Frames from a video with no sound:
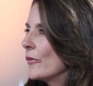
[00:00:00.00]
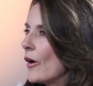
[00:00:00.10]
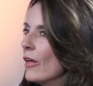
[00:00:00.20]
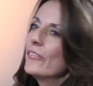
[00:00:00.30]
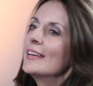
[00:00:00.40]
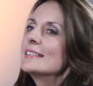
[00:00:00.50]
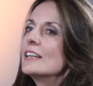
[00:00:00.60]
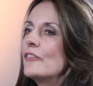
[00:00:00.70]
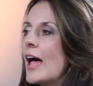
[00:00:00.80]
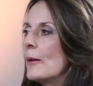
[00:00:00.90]
with all the things
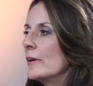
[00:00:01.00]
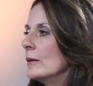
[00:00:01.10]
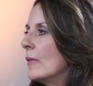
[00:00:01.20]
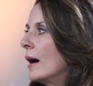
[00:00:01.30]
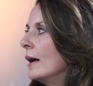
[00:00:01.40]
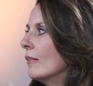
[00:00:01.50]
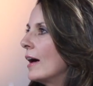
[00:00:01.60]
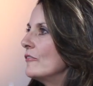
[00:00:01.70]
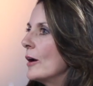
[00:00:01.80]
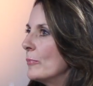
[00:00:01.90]
that have happened in my
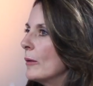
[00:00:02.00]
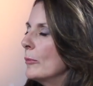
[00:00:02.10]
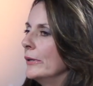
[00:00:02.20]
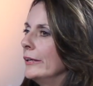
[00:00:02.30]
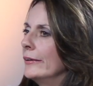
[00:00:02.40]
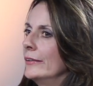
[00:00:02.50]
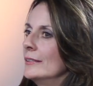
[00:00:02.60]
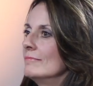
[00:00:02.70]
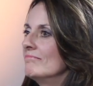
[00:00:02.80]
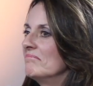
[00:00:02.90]
life, I probably
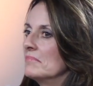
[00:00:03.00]
could